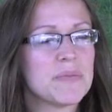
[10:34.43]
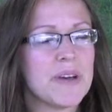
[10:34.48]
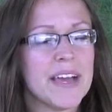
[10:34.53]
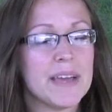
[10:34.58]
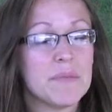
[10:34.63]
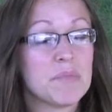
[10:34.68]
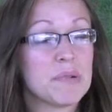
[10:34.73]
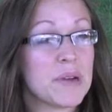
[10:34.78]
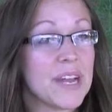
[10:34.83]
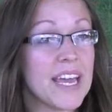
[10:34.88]

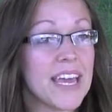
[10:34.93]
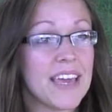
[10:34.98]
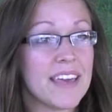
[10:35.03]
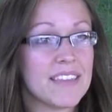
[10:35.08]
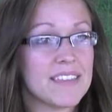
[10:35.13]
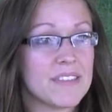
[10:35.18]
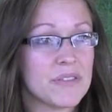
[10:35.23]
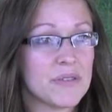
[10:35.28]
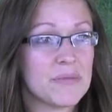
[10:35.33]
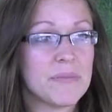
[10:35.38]
I pray
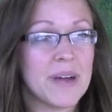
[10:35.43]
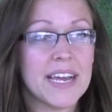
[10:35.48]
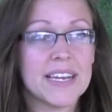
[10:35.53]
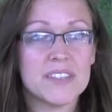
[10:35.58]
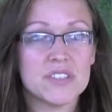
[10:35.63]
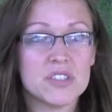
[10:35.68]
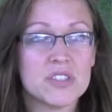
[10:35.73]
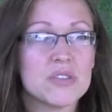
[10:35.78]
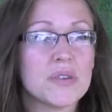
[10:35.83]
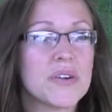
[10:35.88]
through my
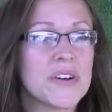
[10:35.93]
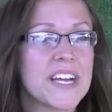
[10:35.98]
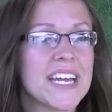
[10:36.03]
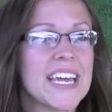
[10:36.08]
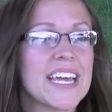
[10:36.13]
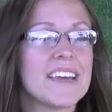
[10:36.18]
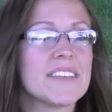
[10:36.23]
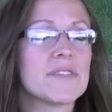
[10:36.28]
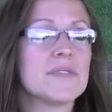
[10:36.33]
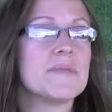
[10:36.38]
story,
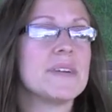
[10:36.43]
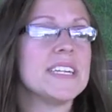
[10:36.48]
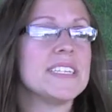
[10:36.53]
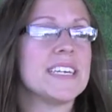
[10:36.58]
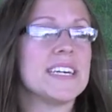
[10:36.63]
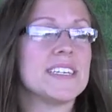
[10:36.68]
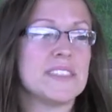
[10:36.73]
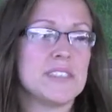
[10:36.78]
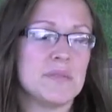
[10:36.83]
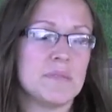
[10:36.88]
through my
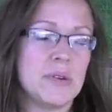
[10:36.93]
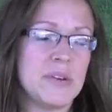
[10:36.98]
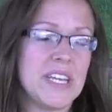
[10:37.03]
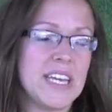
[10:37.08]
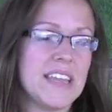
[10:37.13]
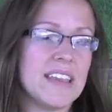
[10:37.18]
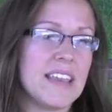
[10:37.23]
testimony,